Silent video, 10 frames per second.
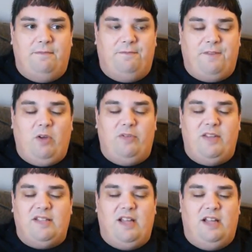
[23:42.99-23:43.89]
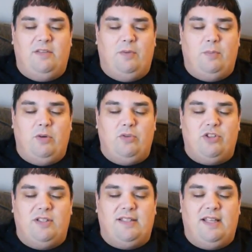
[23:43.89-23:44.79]
felt these kind of
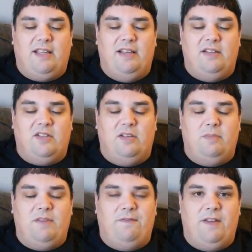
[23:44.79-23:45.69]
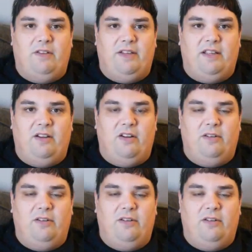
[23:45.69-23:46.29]
emotions that kid is going to be feeling here